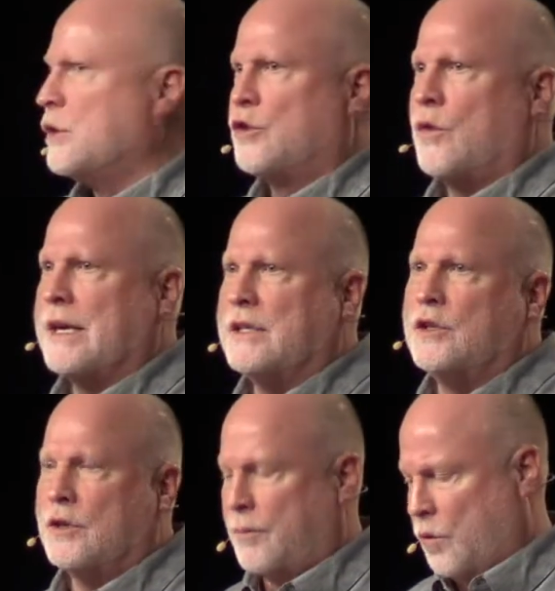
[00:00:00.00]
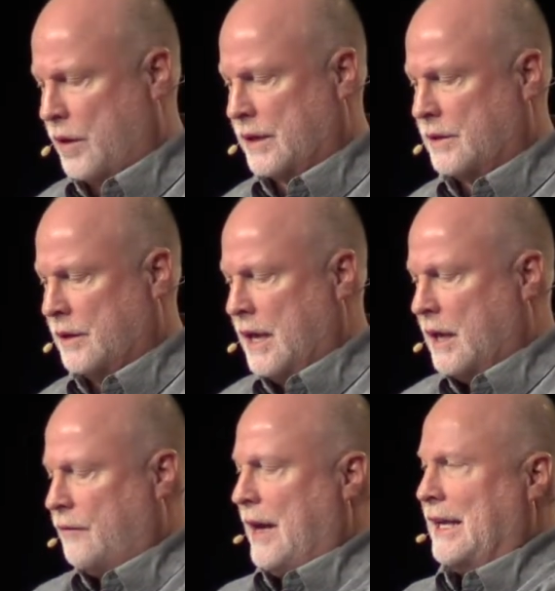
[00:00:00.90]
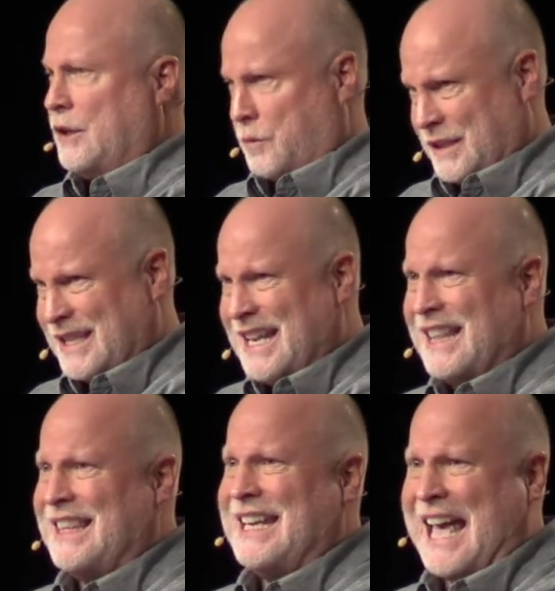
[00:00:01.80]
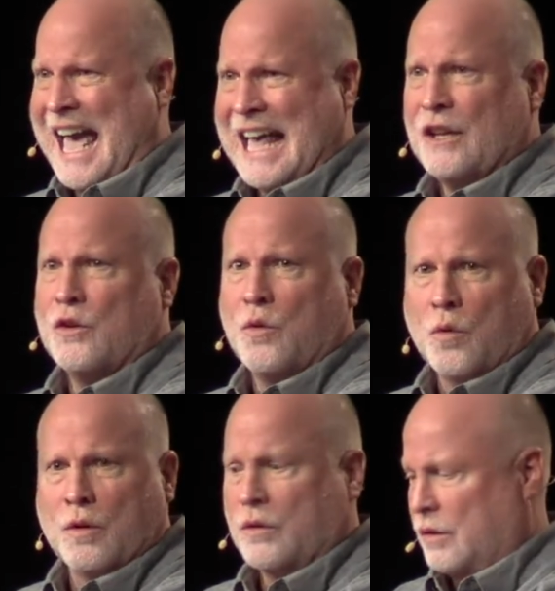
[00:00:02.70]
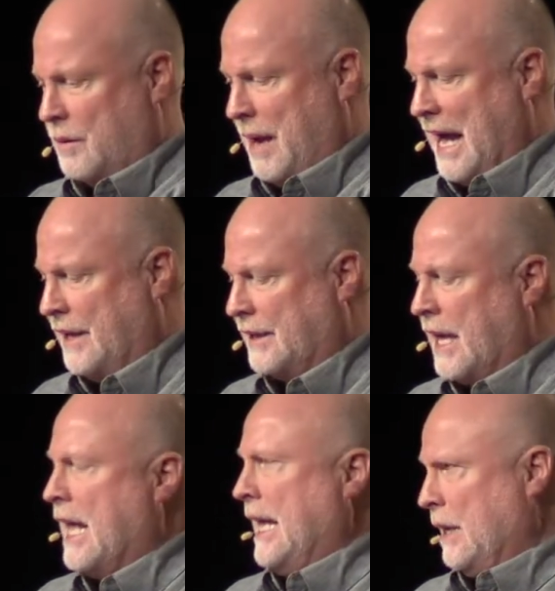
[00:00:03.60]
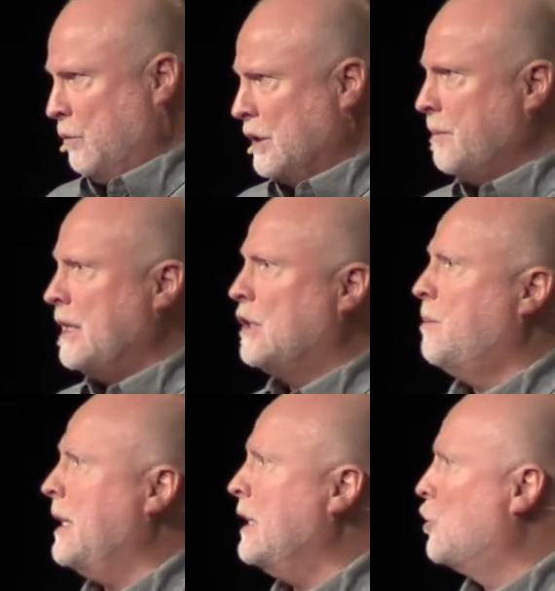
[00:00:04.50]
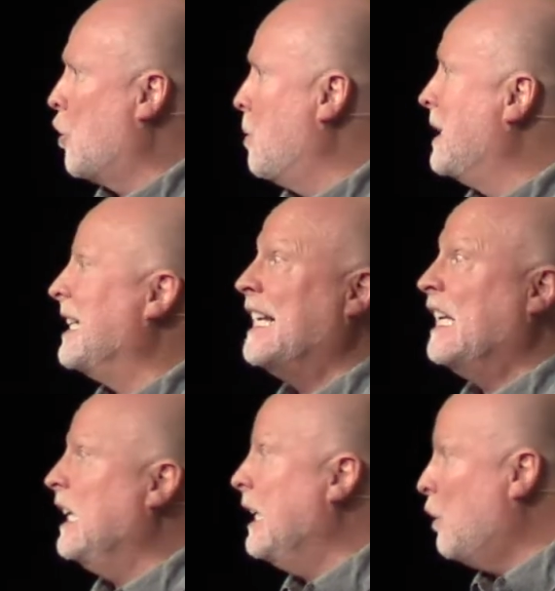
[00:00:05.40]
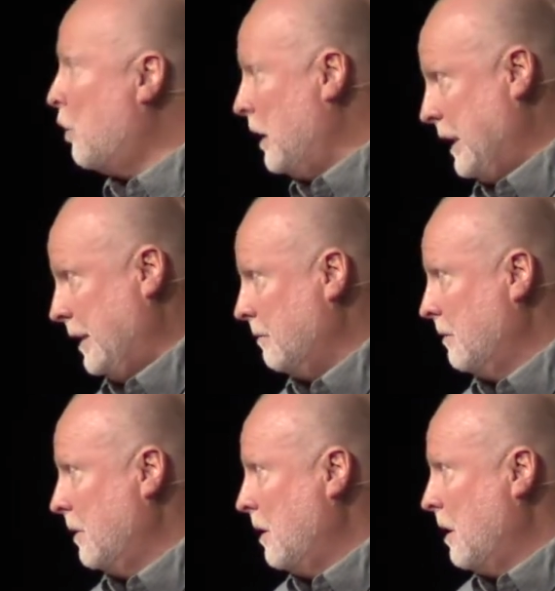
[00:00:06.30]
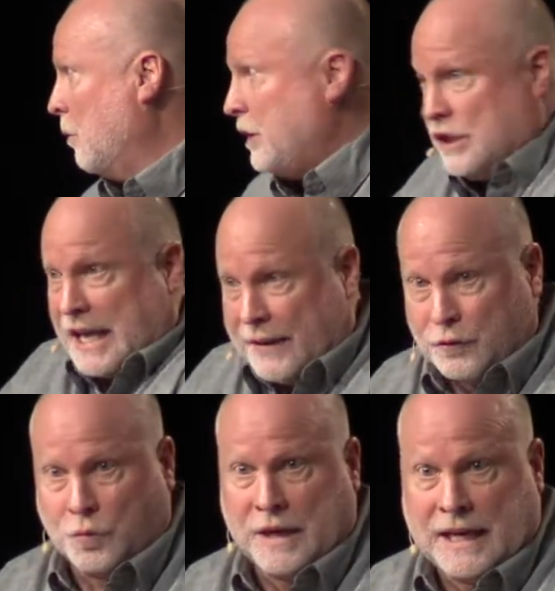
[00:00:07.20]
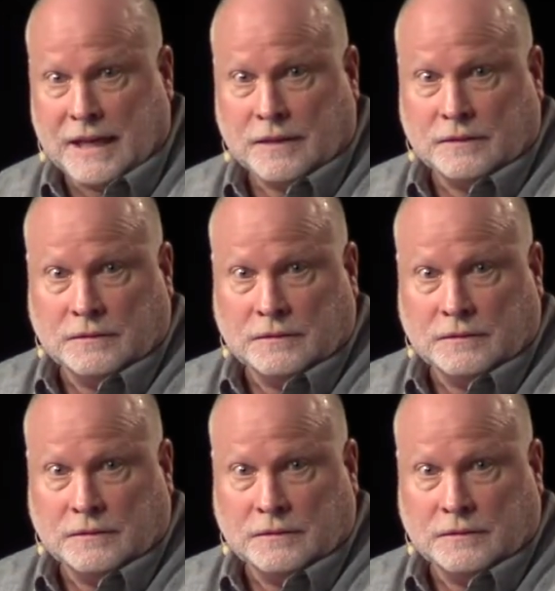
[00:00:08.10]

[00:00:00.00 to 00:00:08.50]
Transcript: was direct and to the point. In fact, there was nothing allegorical about it. It was meant to be interpreted literally. We just have to read it.